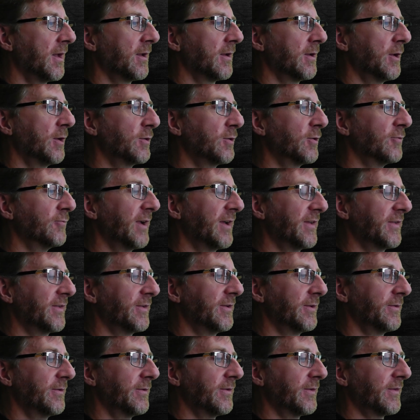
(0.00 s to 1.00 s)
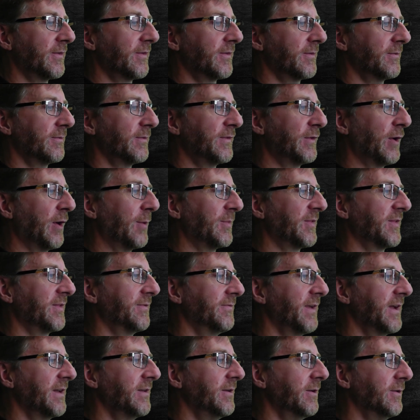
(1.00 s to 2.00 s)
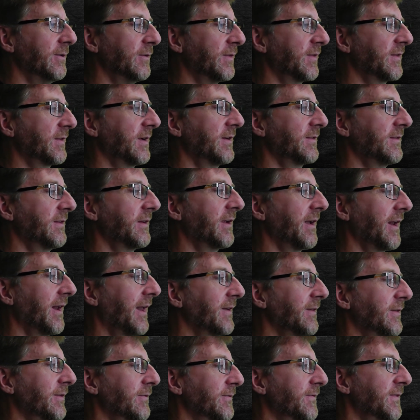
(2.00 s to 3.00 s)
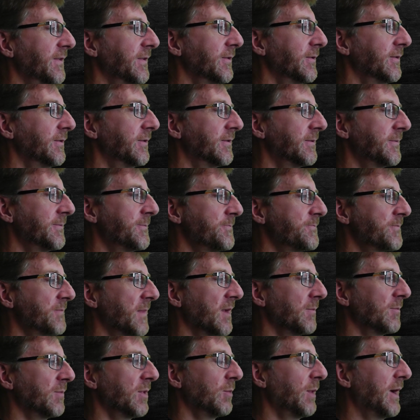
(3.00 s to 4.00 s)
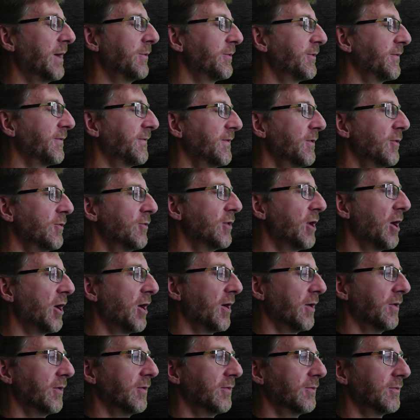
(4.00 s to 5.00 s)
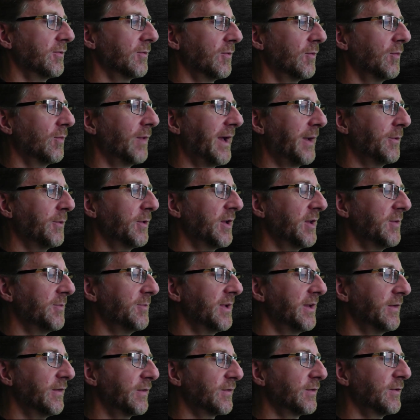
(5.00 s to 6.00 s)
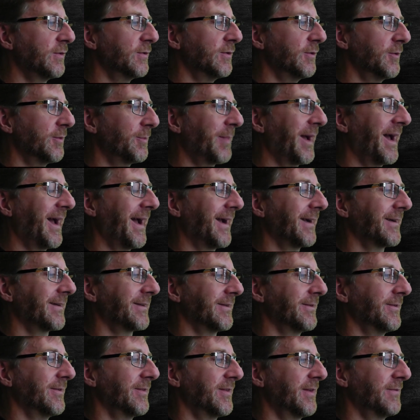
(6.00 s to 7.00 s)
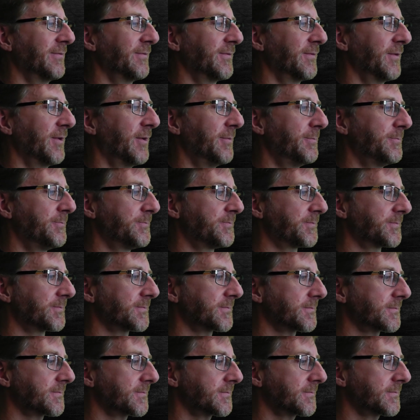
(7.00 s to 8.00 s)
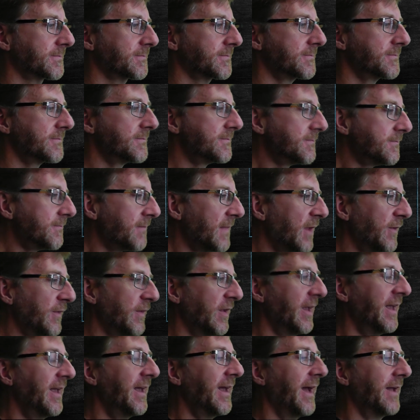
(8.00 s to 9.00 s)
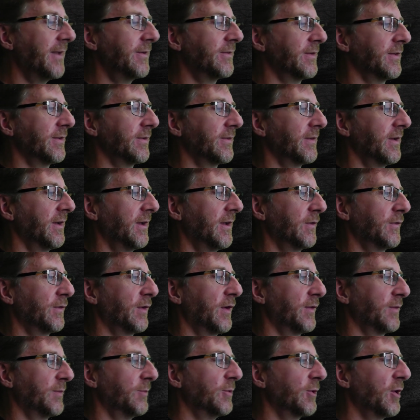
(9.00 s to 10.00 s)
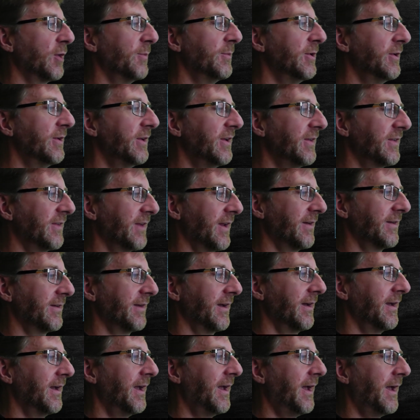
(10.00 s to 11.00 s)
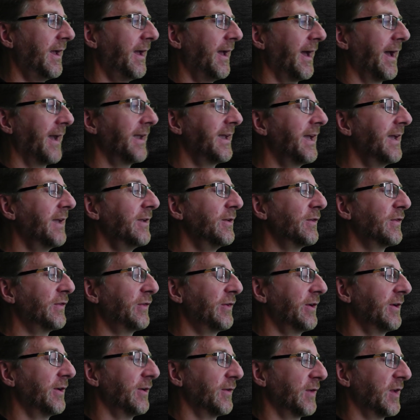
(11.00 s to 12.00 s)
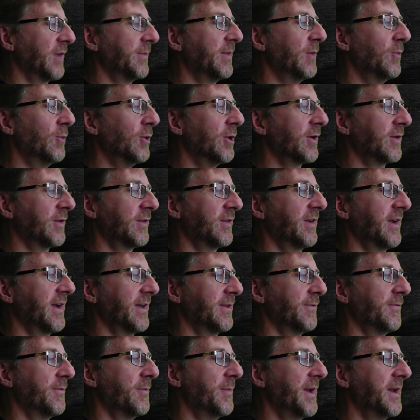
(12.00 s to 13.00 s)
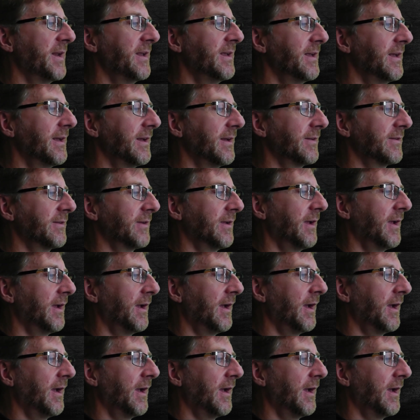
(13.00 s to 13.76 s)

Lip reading: Local residents, shops and venues started collecting food, but where would the food go? Where would it be stored, packed and sent from? So here enters Cheylesmore Community Centre and King's Church that have been working together for many years.